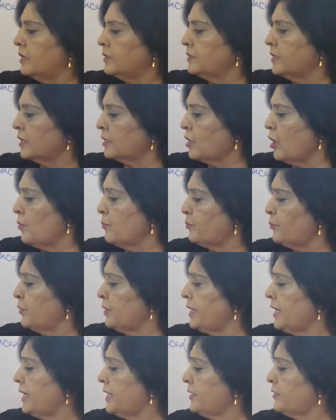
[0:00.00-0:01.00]
The
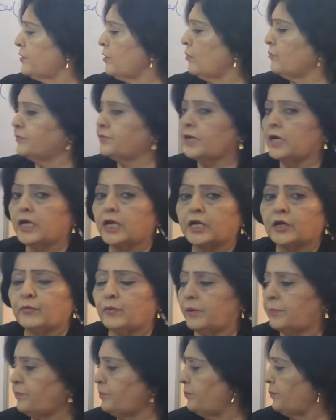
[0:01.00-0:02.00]
component of the
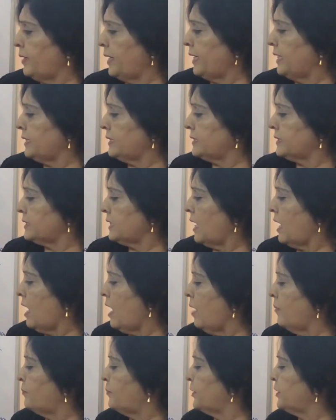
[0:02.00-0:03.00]
equipment
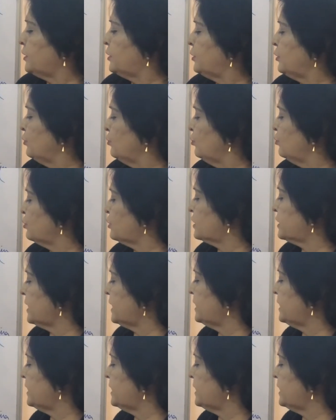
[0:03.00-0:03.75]
are produced